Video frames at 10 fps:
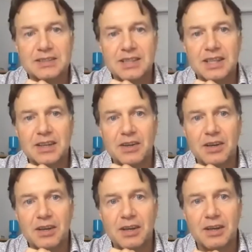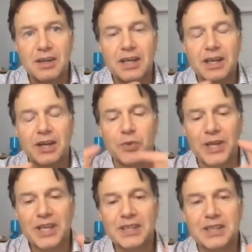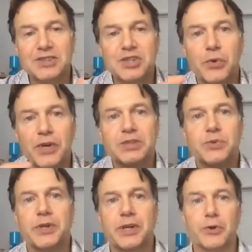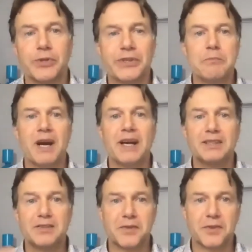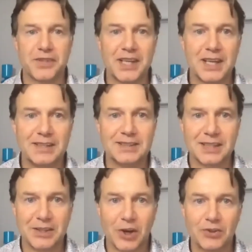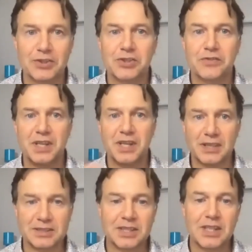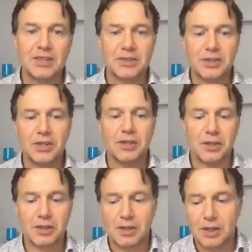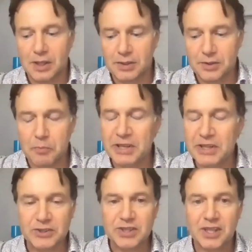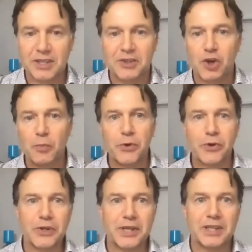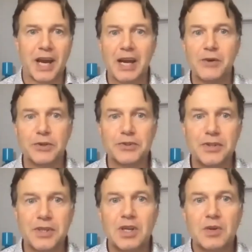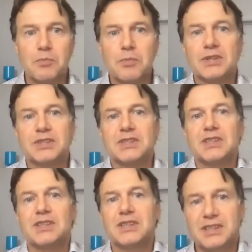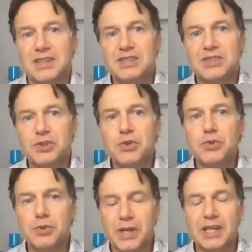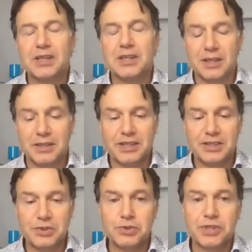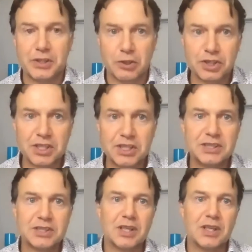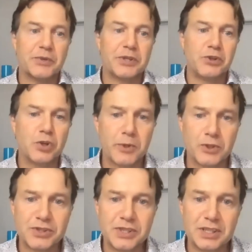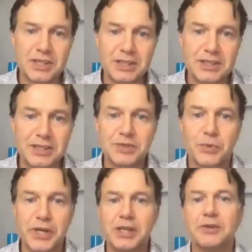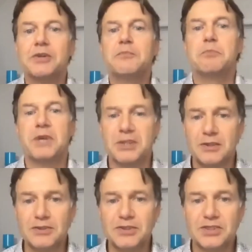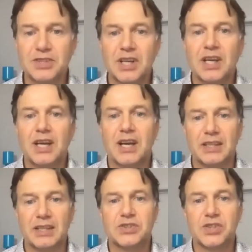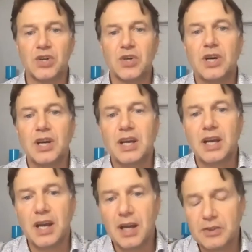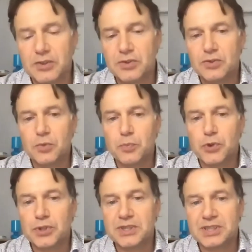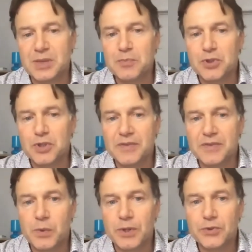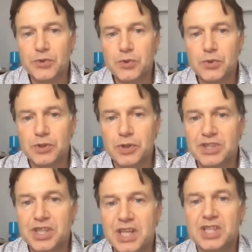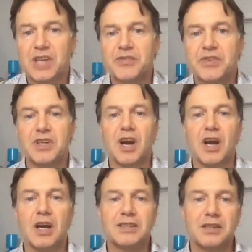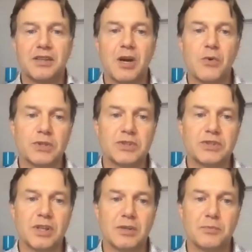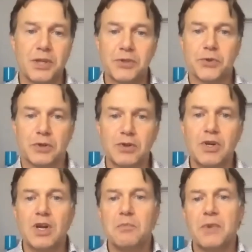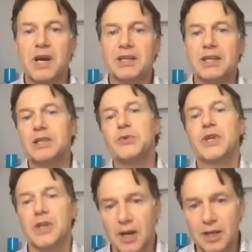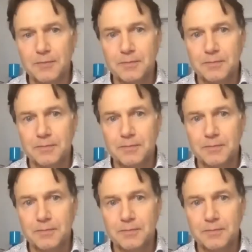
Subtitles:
think on the one hand, it's correct. We already mined for decades and hundreds of years the metals like copper and iron. But these new technologies, renewables, they need these rare metals. And so to put it simple, if you want to change every car that now runs on petrol by an electric car,